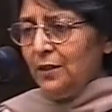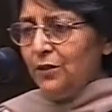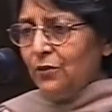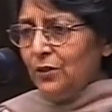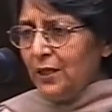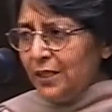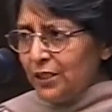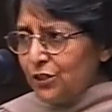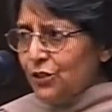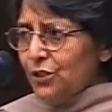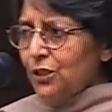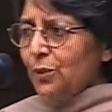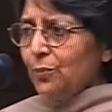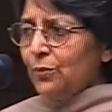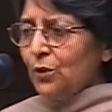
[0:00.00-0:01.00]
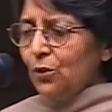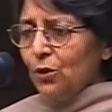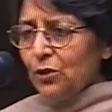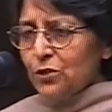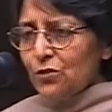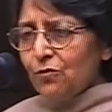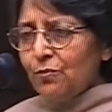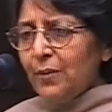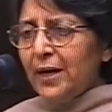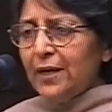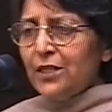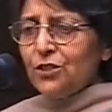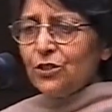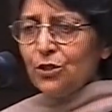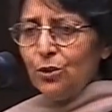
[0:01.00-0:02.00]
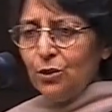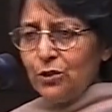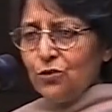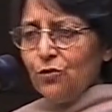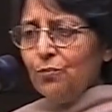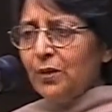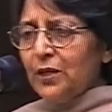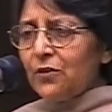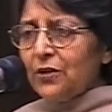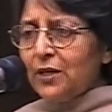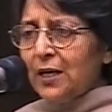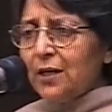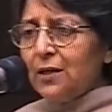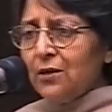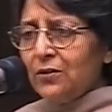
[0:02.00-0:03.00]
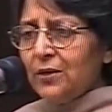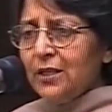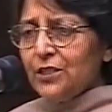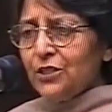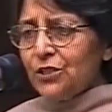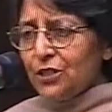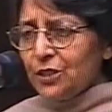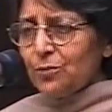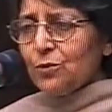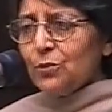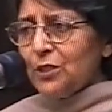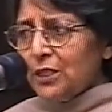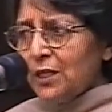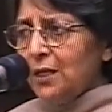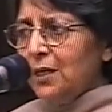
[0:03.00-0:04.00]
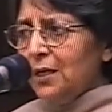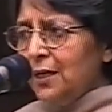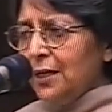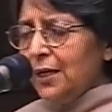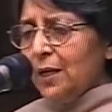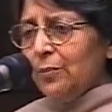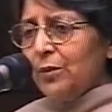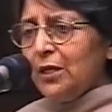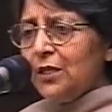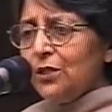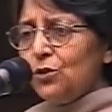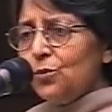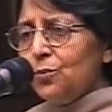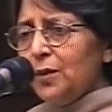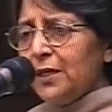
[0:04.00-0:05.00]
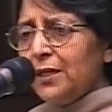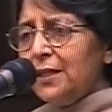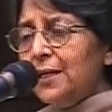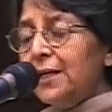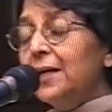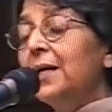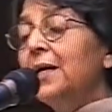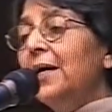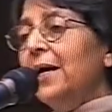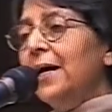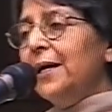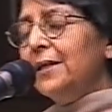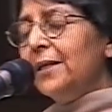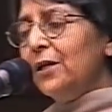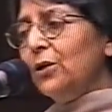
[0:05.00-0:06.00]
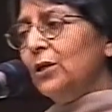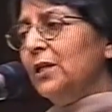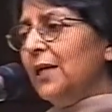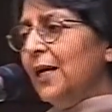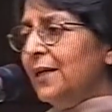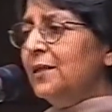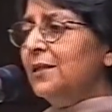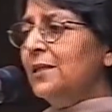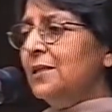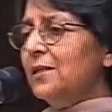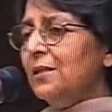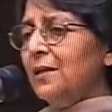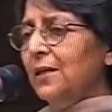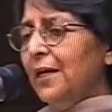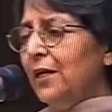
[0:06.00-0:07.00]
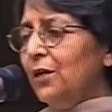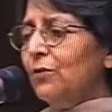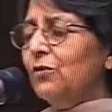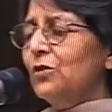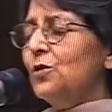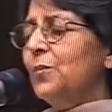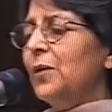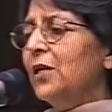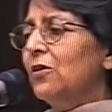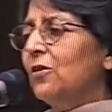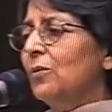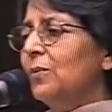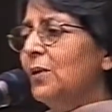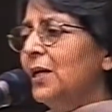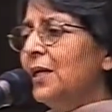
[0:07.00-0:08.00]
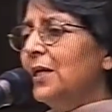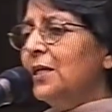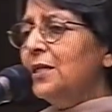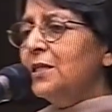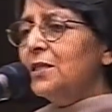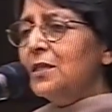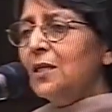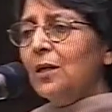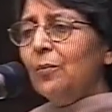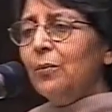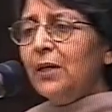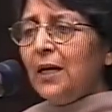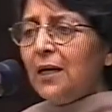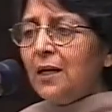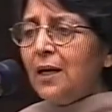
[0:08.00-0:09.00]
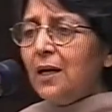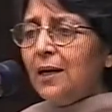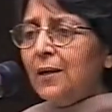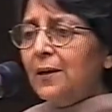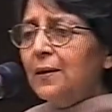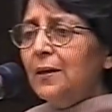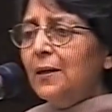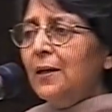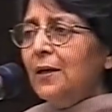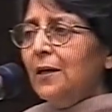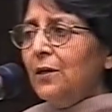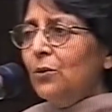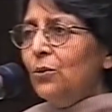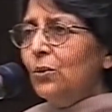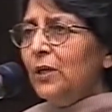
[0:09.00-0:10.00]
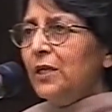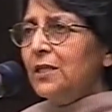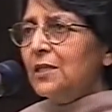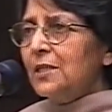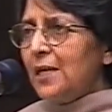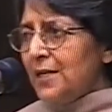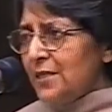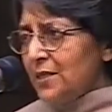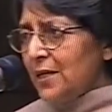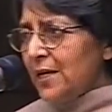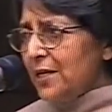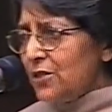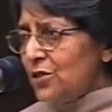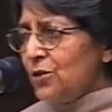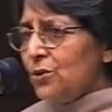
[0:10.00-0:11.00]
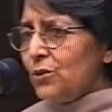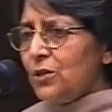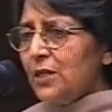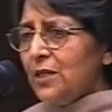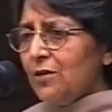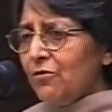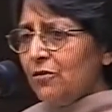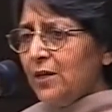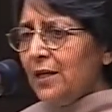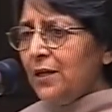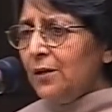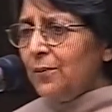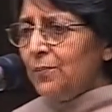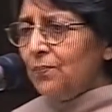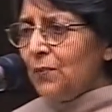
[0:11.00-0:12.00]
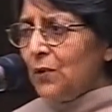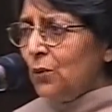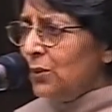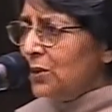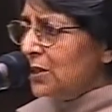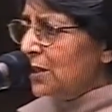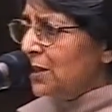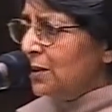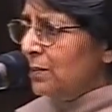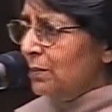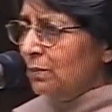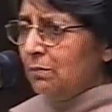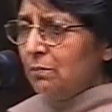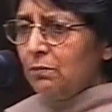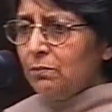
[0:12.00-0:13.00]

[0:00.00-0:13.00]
the relationship, the laws of marriage, the laws of patriarchal relationships which are coming into play there. And then on the other end of the spectrum there is Bianca, who is Cassio's girlfriend, who is a